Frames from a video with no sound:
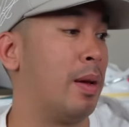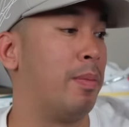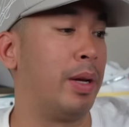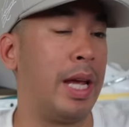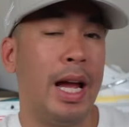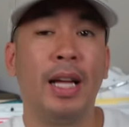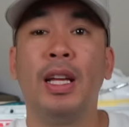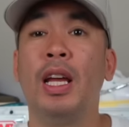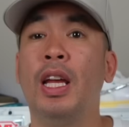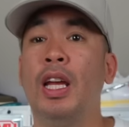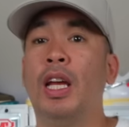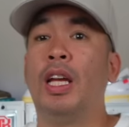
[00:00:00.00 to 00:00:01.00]
But yeah,
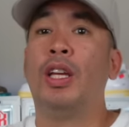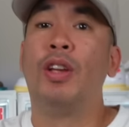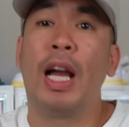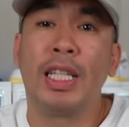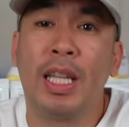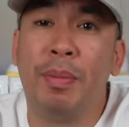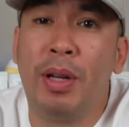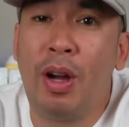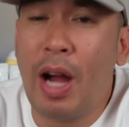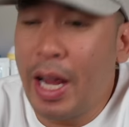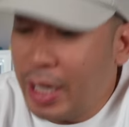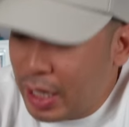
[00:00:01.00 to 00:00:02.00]
you guys let me know
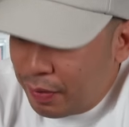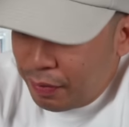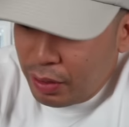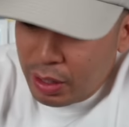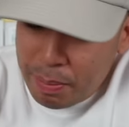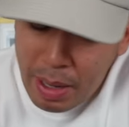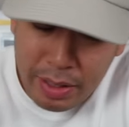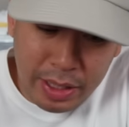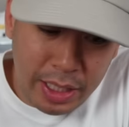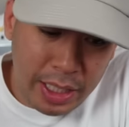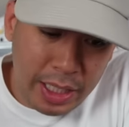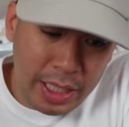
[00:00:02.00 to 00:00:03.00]
how you guys feel about
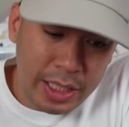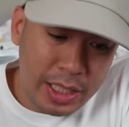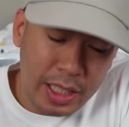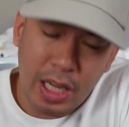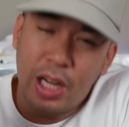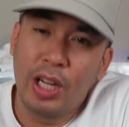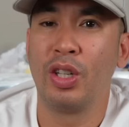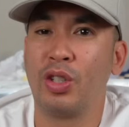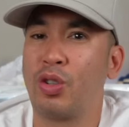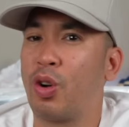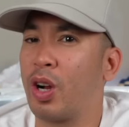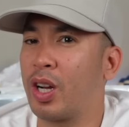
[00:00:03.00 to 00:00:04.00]
these
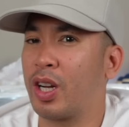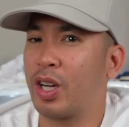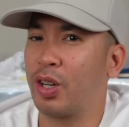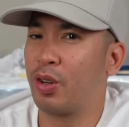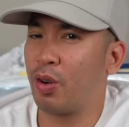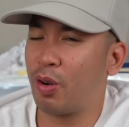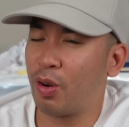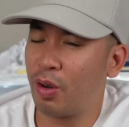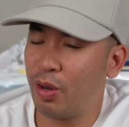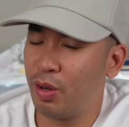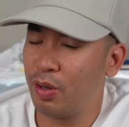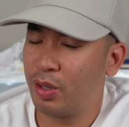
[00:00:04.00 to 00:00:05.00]

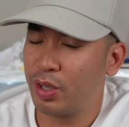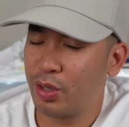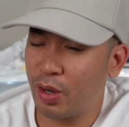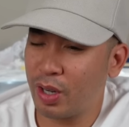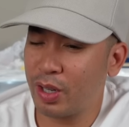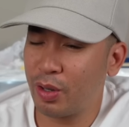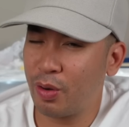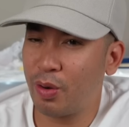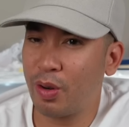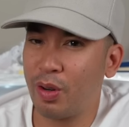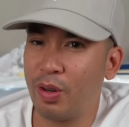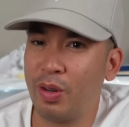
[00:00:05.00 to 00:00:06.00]
Trucadoro
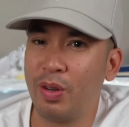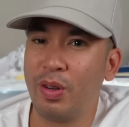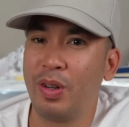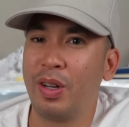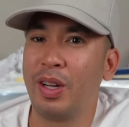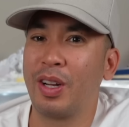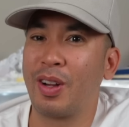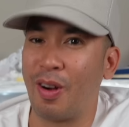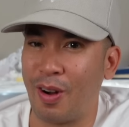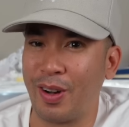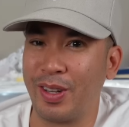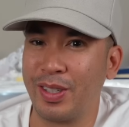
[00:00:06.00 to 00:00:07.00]
Trucadoro
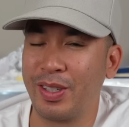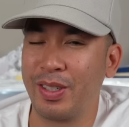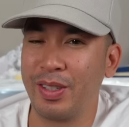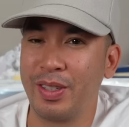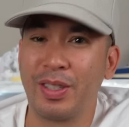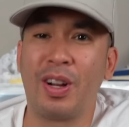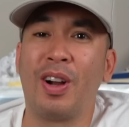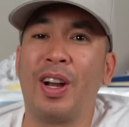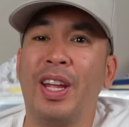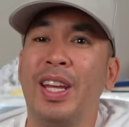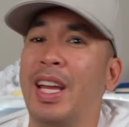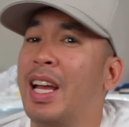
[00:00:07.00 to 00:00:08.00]
Gardens.
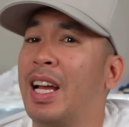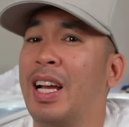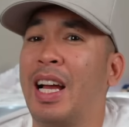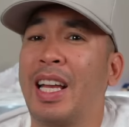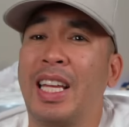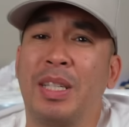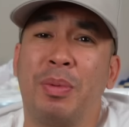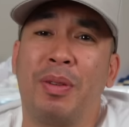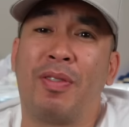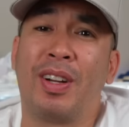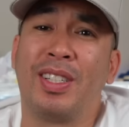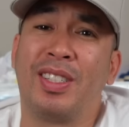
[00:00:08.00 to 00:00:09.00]
Sorry, I can't speak
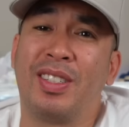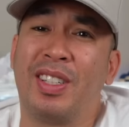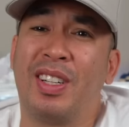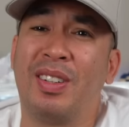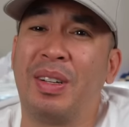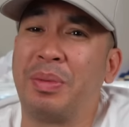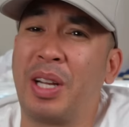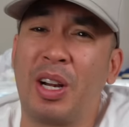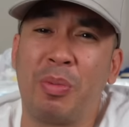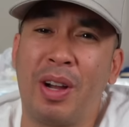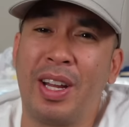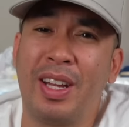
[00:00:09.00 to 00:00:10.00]
French. You know, I'm
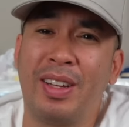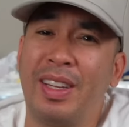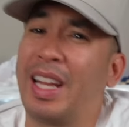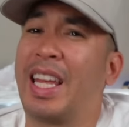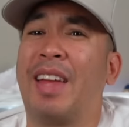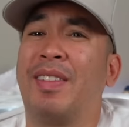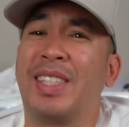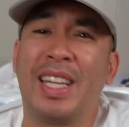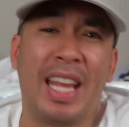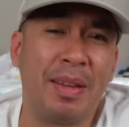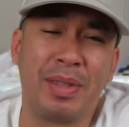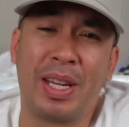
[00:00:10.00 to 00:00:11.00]
terrible at it, and I can't even say
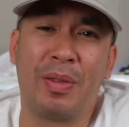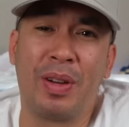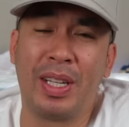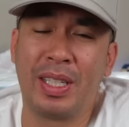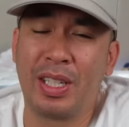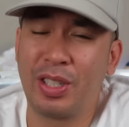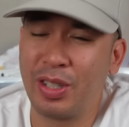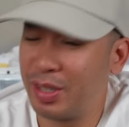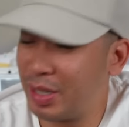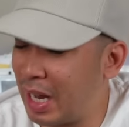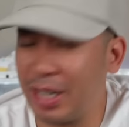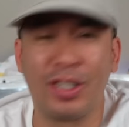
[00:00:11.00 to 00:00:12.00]
names anyways.
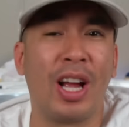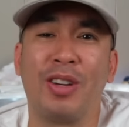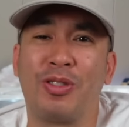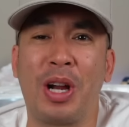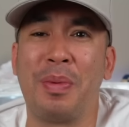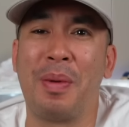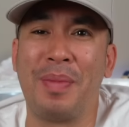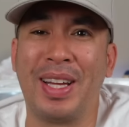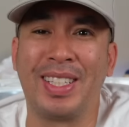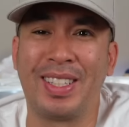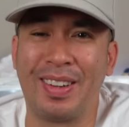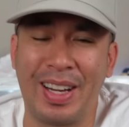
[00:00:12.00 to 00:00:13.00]
I, am trying my
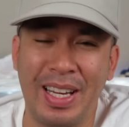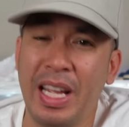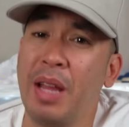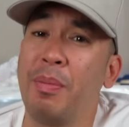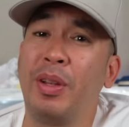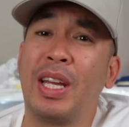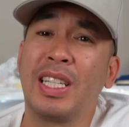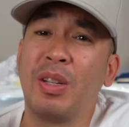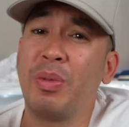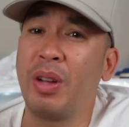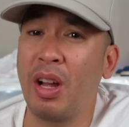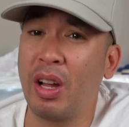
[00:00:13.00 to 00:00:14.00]
best, all right. But you guys
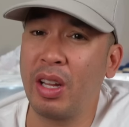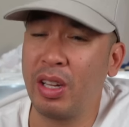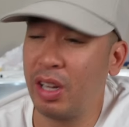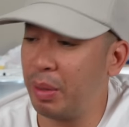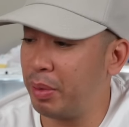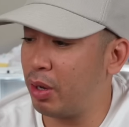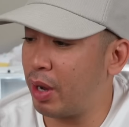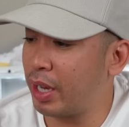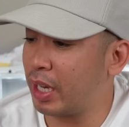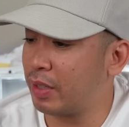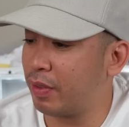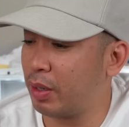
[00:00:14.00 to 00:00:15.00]
let me let me know how
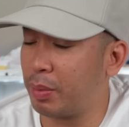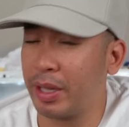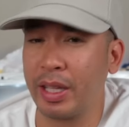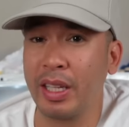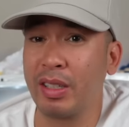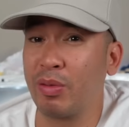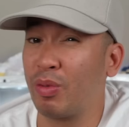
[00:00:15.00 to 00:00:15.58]
you guys feel about these.